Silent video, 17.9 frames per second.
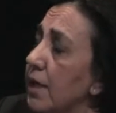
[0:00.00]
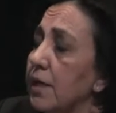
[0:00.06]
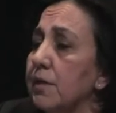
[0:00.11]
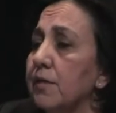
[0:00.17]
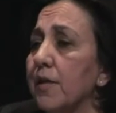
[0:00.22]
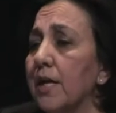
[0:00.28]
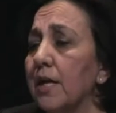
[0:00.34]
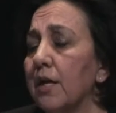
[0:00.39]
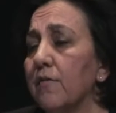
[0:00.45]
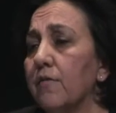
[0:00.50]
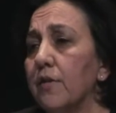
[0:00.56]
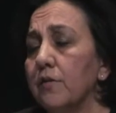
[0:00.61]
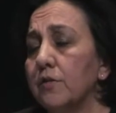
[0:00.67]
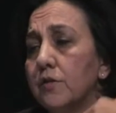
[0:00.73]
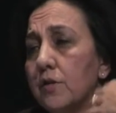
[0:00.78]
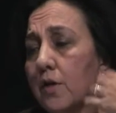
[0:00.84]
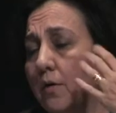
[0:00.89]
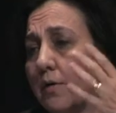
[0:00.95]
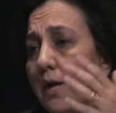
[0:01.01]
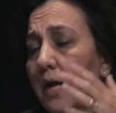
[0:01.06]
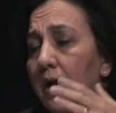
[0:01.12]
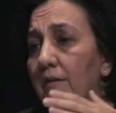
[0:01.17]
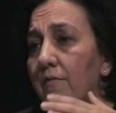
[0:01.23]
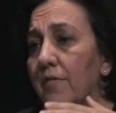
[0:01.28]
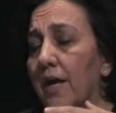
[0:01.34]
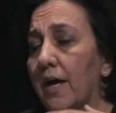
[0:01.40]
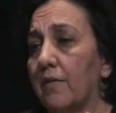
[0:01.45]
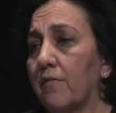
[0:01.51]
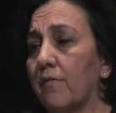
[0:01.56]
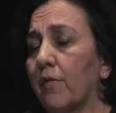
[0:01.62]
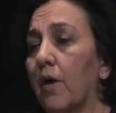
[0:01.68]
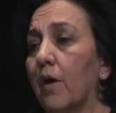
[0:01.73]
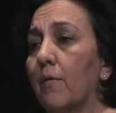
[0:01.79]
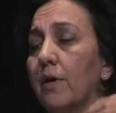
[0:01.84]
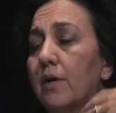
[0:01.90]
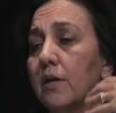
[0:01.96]
is that if you don't have that
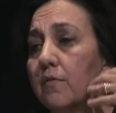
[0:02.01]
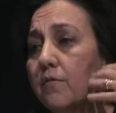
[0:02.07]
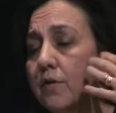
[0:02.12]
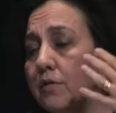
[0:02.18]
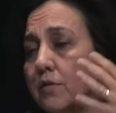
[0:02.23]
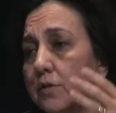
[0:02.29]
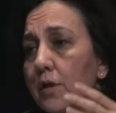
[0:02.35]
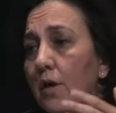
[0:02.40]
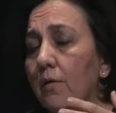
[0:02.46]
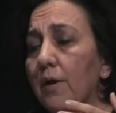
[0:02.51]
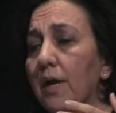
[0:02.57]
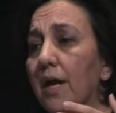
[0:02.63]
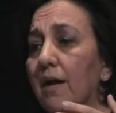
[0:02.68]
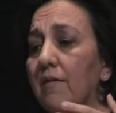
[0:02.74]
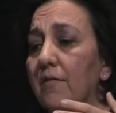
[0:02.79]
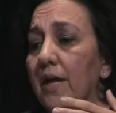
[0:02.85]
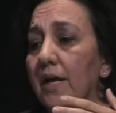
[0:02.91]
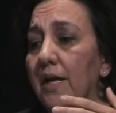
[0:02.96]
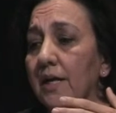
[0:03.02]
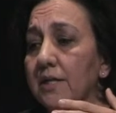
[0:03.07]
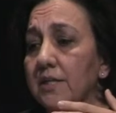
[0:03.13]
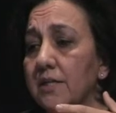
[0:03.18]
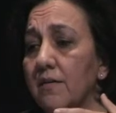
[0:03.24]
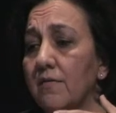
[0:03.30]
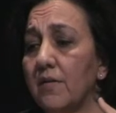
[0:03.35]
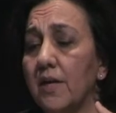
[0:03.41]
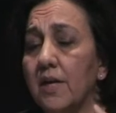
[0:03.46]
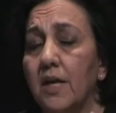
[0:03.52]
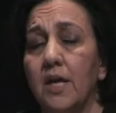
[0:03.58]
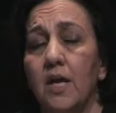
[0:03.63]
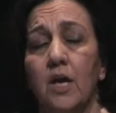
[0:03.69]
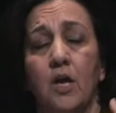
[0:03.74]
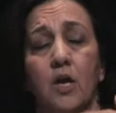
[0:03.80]
flow and if you don't have that activity,